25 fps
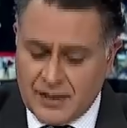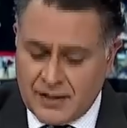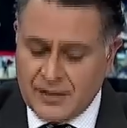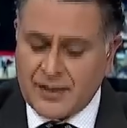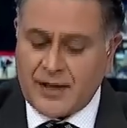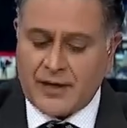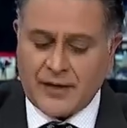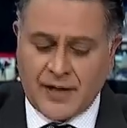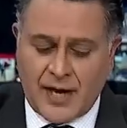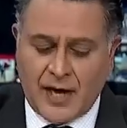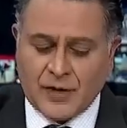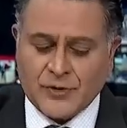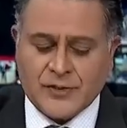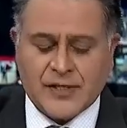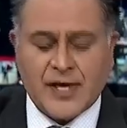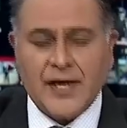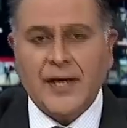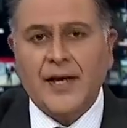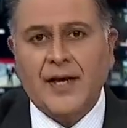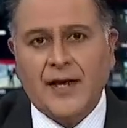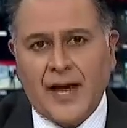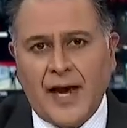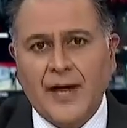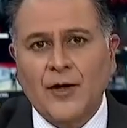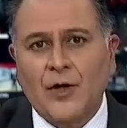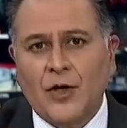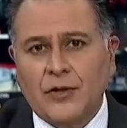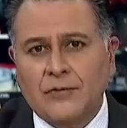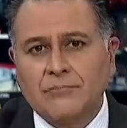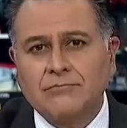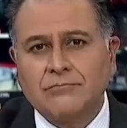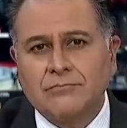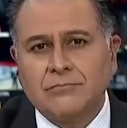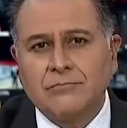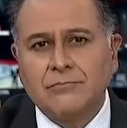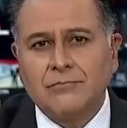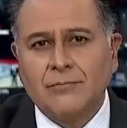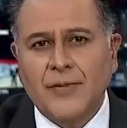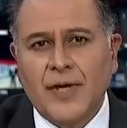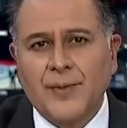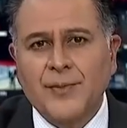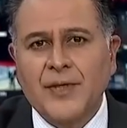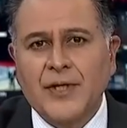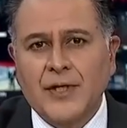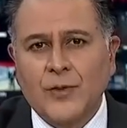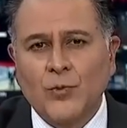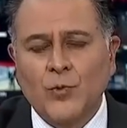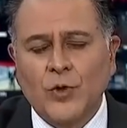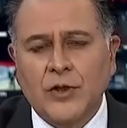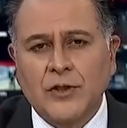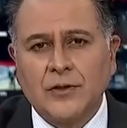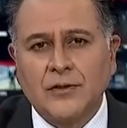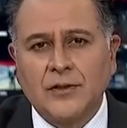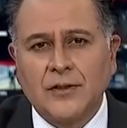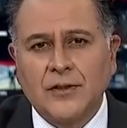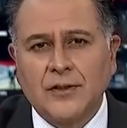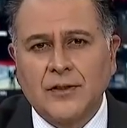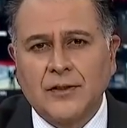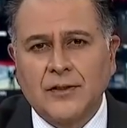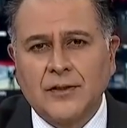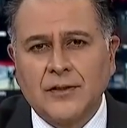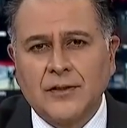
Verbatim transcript: they're now saying, hang on, maybe he will.